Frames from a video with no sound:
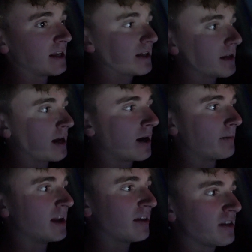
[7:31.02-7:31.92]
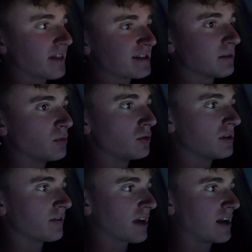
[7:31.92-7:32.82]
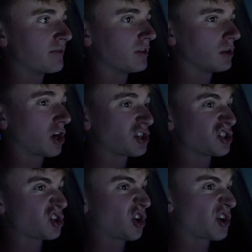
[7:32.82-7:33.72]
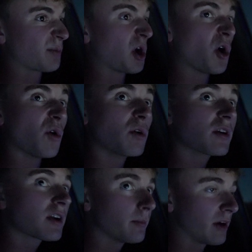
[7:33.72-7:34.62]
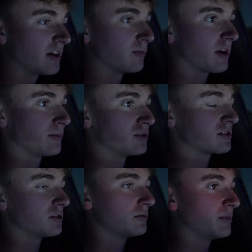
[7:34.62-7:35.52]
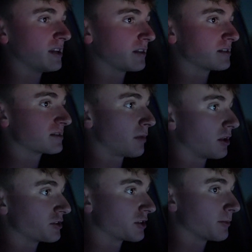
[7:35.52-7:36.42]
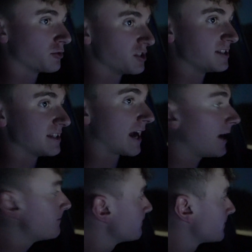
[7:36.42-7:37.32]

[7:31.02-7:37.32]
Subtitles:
it, and I think that's the beauty of kind of the larger turbo compared to what I'm used to being the smaller turbo GTI.